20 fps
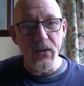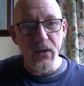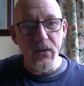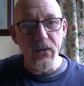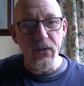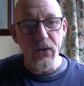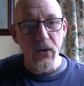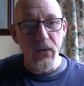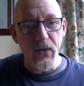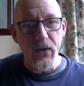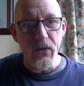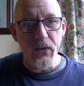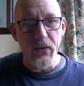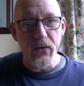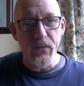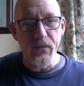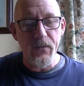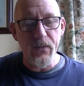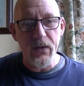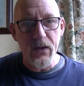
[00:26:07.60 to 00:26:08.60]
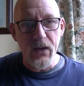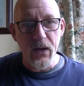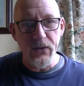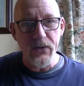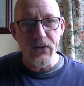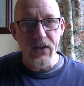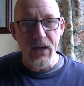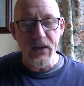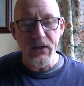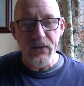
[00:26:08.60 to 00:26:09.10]
do your
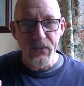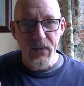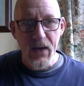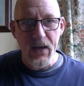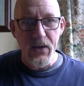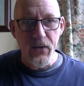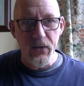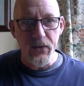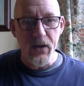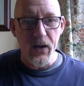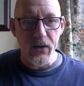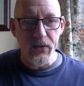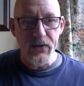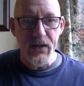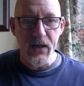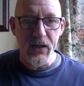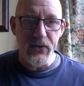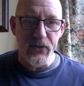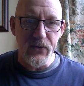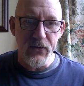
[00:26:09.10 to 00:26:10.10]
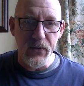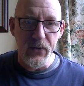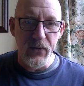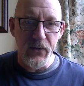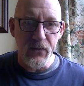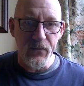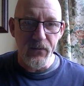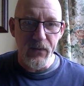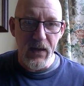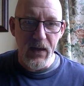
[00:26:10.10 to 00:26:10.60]
contacts, make your contacts through
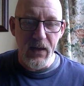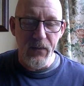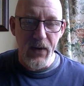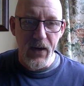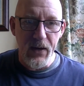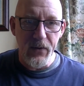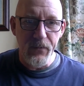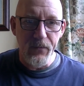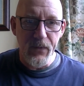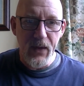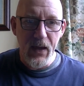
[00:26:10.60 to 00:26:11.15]
your email.